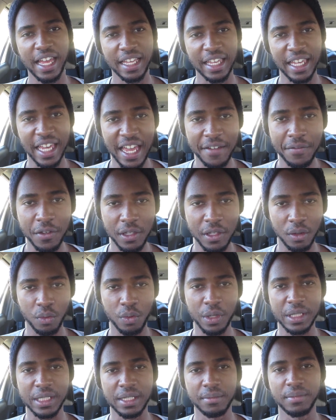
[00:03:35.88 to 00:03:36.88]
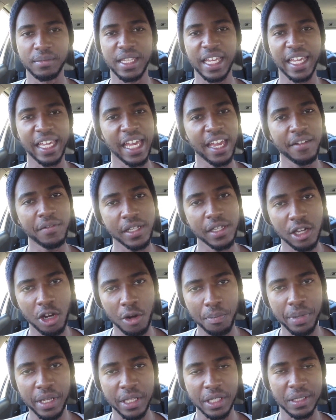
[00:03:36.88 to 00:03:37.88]
gave you the wisdom, they gave you the
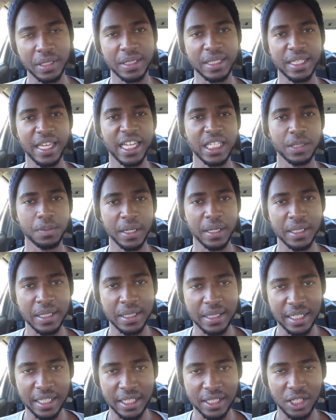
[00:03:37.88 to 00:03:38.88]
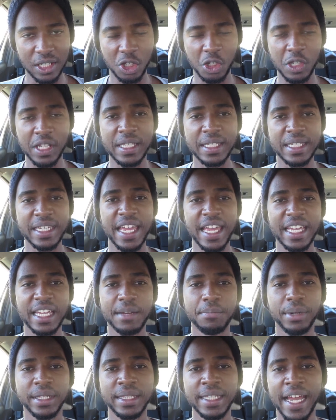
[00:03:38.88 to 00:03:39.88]
opinions, the expectancies. You can take
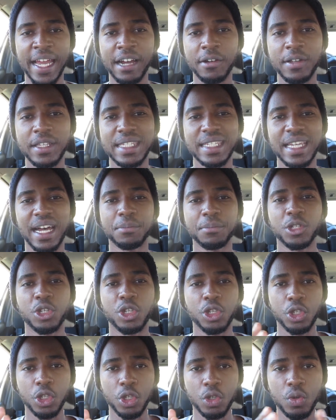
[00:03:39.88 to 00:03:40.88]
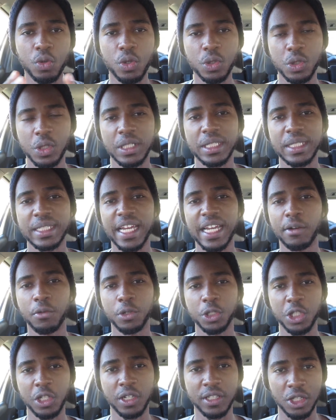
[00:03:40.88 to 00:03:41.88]
it, but now it's up to you to decide
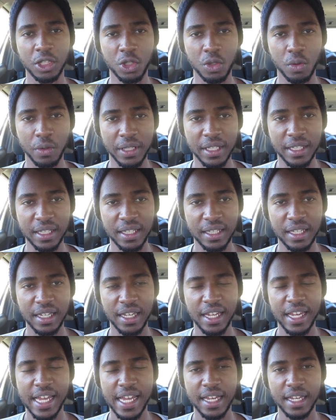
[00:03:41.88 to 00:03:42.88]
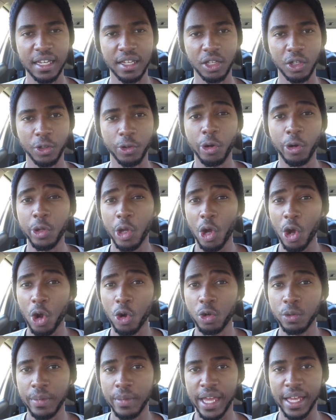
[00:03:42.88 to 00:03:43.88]
what you're going to do with it. You're your
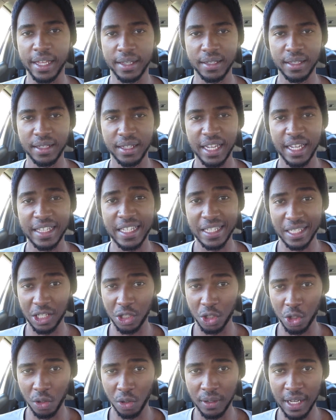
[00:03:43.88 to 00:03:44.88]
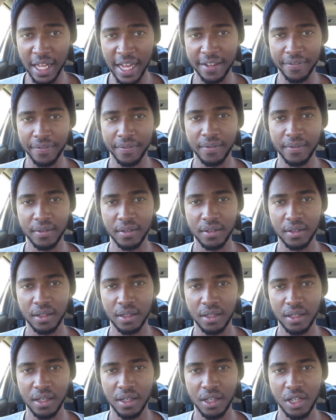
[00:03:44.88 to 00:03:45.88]
own man, and this is your life.
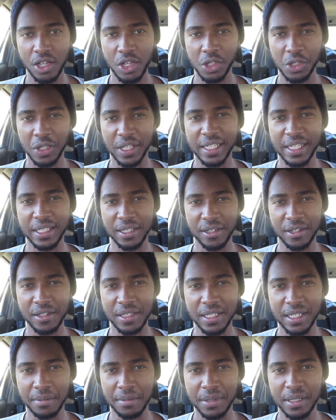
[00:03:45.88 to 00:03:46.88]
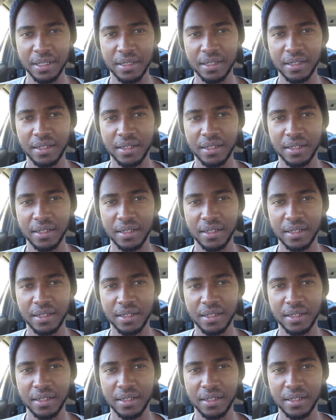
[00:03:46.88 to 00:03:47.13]
So that's the concept.